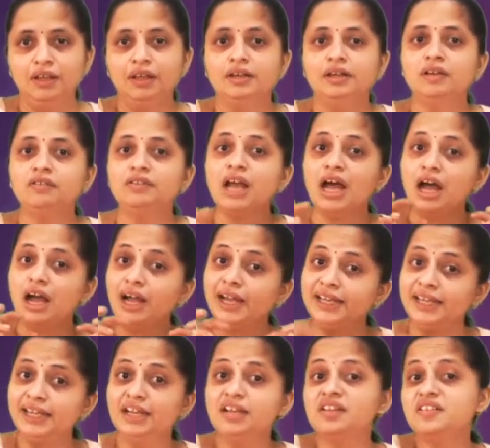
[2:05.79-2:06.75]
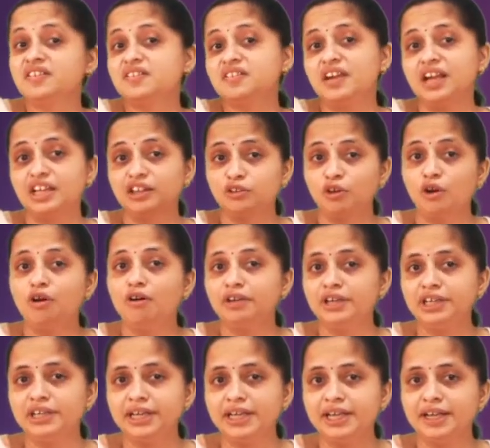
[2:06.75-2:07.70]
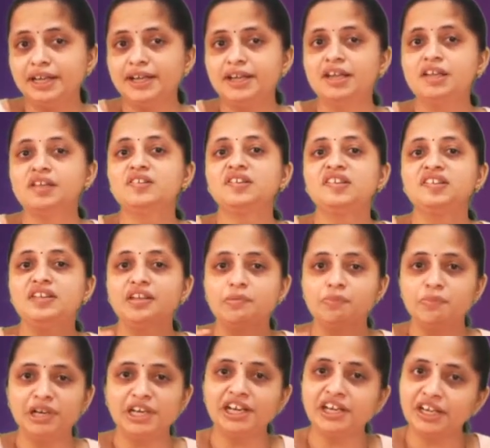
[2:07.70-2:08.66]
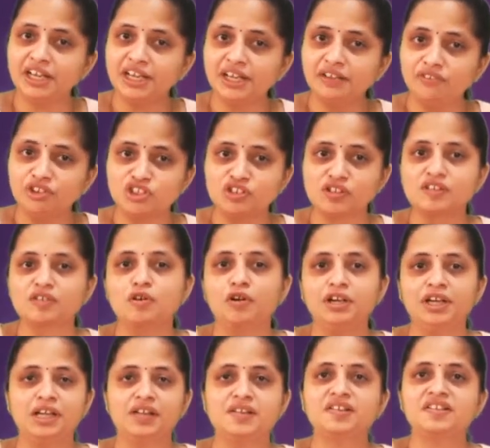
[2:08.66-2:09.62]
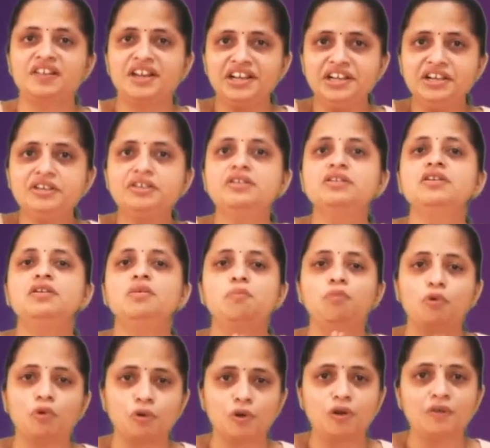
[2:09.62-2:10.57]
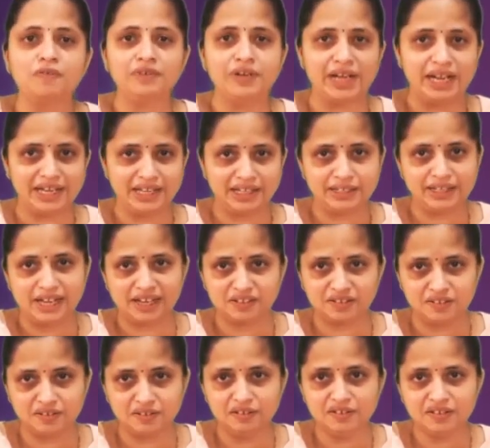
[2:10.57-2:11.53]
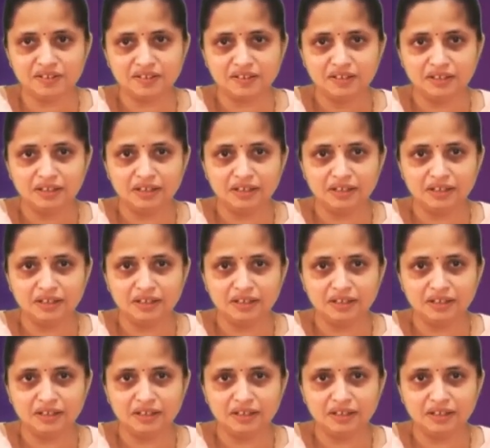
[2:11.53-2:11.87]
Now, the highest authority is CBDT, which is called as Central Board of Direct Taxes.